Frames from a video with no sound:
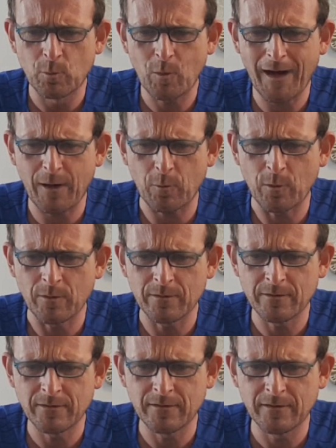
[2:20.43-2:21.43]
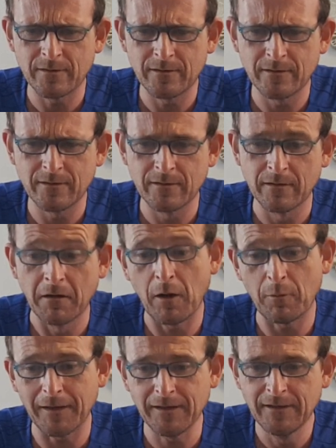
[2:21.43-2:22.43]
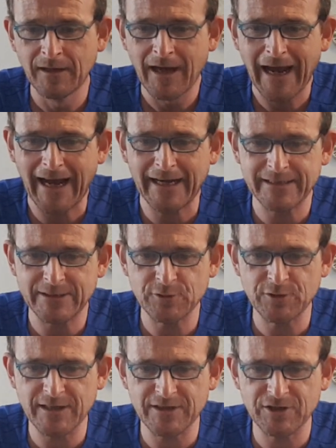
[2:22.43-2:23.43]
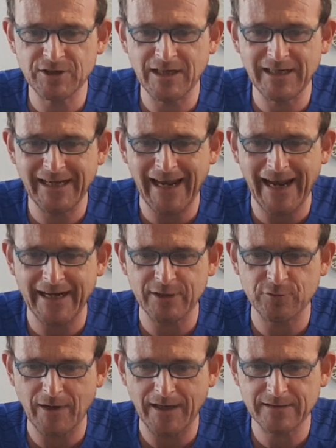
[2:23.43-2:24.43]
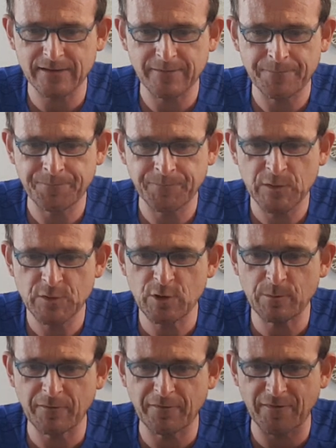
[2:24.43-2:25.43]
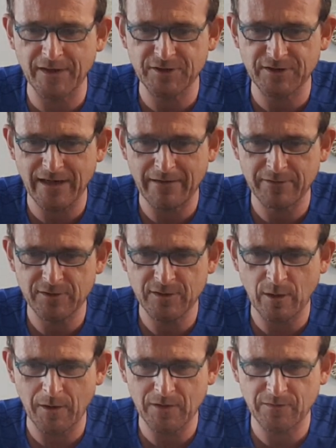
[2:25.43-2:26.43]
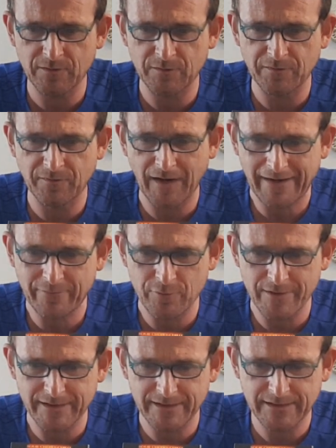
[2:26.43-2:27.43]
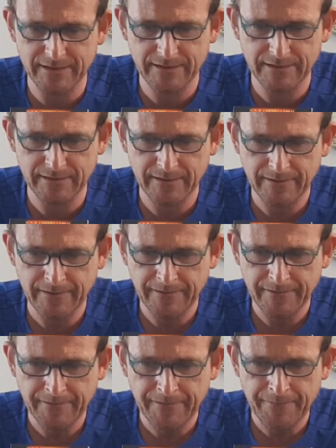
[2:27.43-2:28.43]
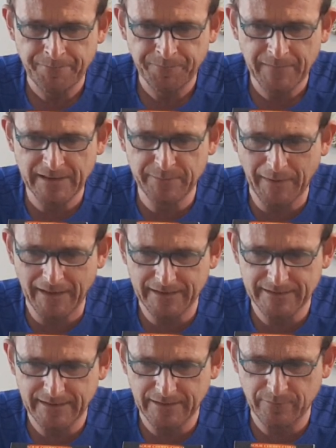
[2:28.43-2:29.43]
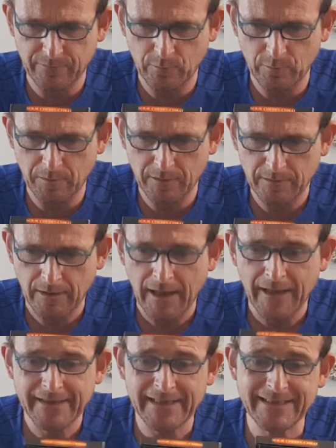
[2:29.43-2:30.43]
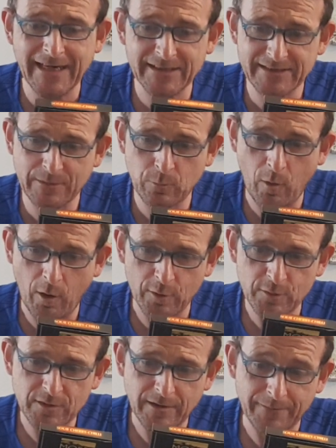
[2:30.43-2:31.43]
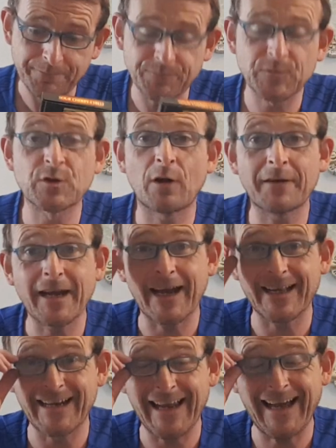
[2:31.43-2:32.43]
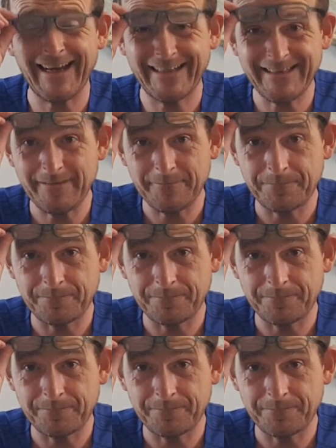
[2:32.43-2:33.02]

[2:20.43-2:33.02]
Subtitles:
Wow. Oh well. And it just says chilli extract. Suitable for vegetarians, no artificial flavourings. This pack contains 4. This actually was, sorry I lied,